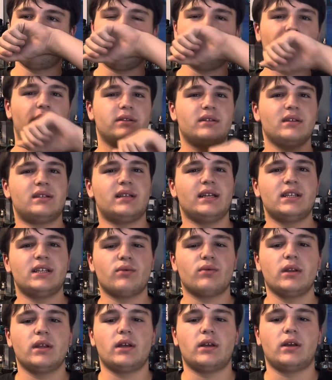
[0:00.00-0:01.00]
But this is
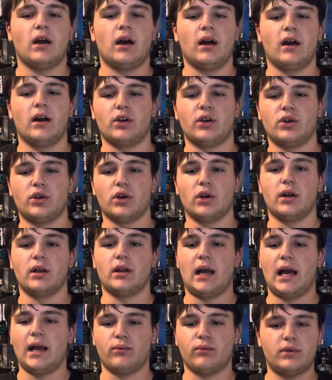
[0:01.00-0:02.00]
really good.
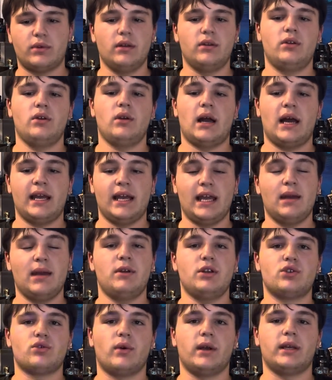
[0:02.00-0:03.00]
I
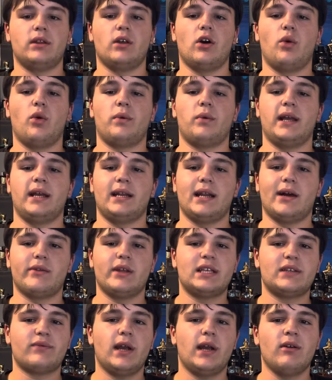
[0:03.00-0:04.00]
am enjoying the opening. Now,
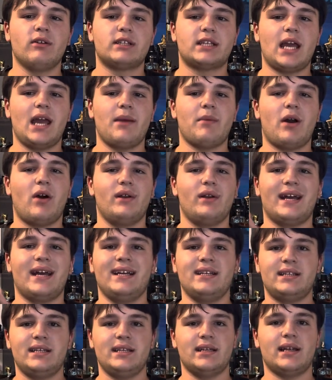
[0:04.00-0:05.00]
this fragrance came out in
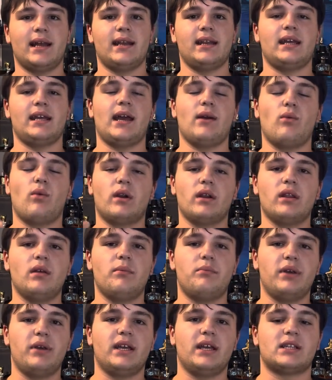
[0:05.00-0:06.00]
1998. One of
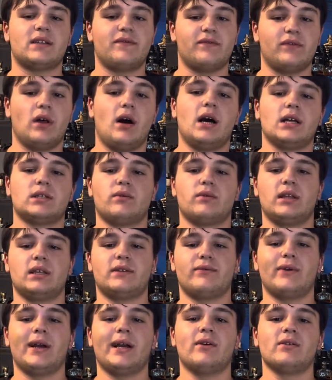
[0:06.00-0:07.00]
the biggest flaws with
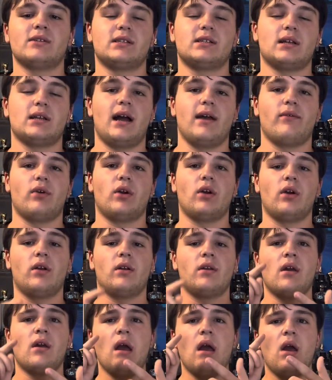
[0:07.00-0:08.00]
this fragrance is I've
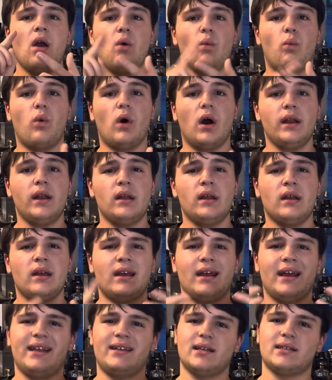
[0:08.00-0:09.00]
heard, one,
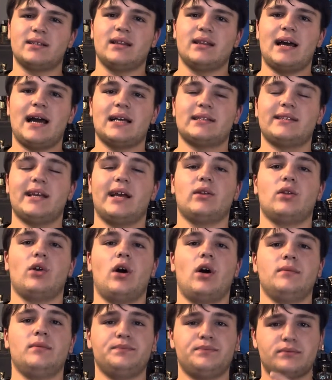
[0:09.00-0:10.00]
it doesn't last that
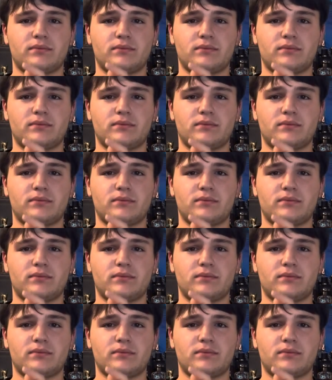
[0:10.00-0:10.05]
long,